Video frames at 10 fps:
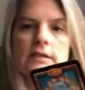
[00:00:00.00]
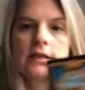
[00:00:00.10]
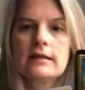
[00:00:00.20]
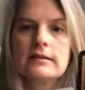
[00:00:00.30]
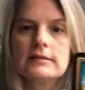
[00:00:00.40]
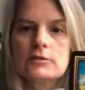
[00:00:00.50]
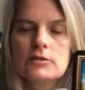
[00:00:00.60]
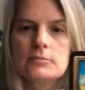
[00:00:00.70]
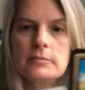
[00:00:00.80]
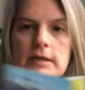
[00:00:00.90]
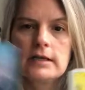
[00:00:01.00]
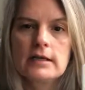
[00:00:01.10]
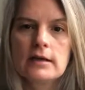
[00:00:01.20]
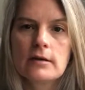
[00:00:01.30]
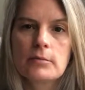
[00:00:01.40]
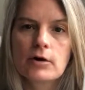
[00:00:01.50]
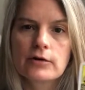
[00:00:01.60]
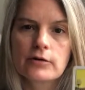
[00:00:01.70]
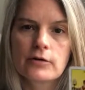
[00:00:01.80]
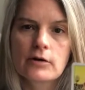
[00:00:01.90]
Again, this could be a
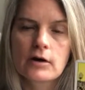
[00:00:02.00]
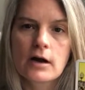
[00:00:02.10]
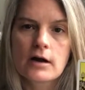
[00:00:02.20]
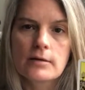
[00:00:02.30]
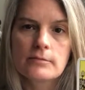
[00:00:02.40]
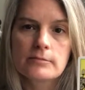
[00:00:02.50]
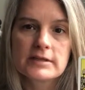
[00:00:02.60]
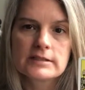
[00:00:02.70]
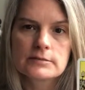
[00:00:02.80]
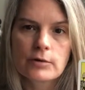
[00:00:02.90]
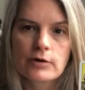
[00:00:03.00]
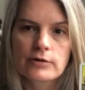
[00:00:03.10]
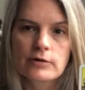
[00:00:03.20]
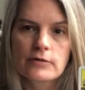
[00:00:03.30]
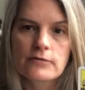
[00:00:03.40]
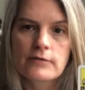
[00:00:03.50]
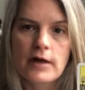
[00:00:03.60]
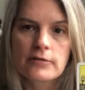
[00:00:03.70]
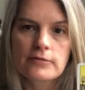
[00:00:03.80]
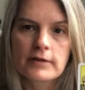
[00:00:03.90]
partner, um, business partner,
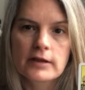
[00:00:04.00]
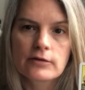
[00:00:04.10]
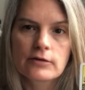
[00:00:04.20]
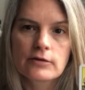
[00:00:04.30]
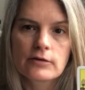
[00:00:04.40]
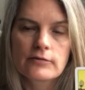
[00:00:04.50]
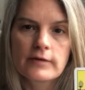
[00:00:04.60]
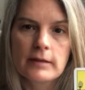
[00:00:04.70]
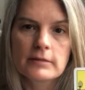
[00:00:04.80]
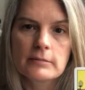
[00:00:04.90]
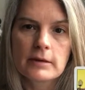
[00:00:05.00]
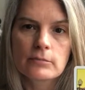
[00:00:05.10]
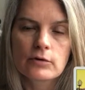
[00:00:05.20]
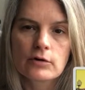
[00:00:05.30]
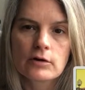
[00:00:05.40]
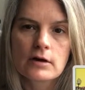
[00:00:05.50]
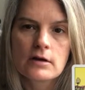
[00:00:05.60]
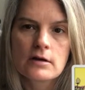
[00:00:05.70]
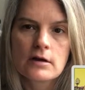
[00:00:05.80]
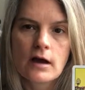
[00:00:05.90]
father figure, family member,
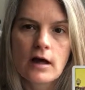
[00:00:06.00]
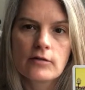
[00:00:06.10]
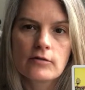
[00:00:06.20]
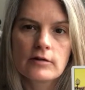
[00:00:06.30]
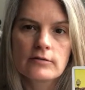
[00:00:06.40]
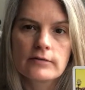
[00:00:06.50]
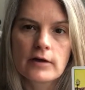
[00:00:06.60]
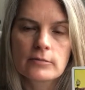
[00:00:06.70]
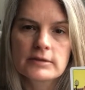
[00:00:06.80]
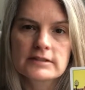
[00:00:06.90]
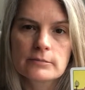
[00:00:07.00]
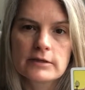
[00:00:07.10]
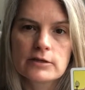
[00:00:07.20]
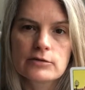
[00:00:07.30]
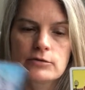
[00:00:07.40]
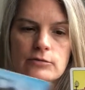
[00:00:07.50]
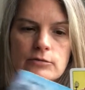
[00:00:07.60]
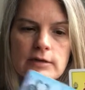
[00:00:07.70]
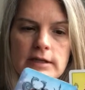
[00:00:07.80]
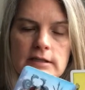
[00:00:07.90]
other than a father, but somebody
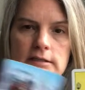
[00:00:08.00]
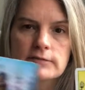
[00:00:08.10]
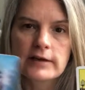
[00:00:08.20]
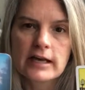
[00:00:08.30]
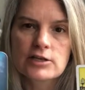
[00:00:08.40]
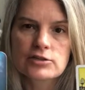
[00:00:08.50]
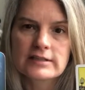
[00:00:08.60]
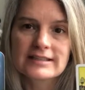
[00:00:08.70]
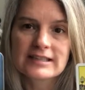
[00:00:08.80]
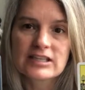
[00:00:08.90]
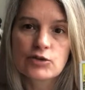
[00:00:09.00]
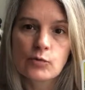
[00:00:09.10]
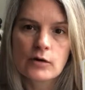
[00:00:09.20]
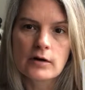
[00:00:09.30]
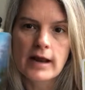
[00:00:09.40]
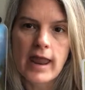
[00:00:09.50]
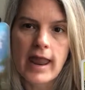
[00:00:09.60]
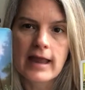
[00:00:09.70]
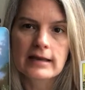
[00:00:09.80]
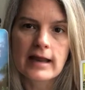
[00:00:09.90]
who is financially secure
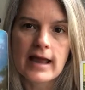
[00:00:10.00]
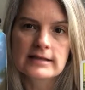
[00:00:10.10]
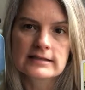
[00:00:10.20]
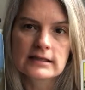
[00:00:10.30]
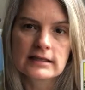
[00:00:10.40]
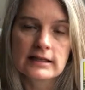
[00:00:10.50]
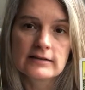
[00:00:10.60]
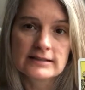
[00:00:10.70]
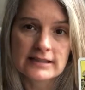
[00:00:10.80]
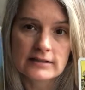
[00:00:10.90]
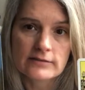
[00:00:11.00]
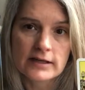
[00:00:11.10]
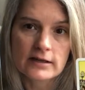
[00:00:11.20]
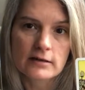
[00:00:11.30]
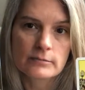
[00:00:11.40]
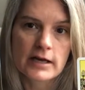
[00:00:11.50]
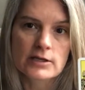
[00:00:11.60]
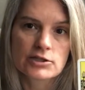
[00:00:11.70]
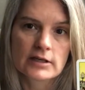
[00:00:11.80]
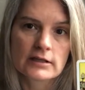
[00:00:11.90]
and has significant
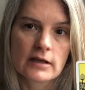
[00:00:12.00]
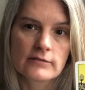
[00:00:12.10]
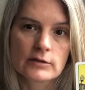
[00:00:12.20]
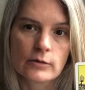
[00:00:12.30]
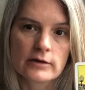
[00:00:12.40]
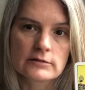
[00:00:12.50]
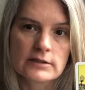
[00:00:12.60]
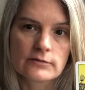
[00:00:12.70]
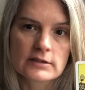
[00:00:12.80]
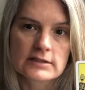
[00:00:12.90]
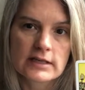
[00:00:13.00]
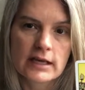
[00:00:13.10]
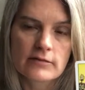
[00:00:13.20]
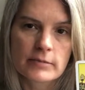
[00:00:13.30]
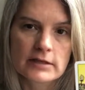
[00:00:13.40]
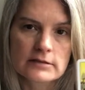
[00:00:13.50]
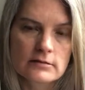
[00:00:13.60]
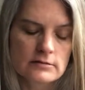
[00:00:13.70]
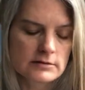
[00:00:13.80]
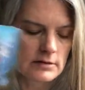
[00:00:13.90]
compassion and love and loyalty for this King of
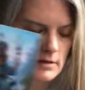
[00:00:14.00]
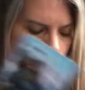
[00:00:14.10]
Pentacles.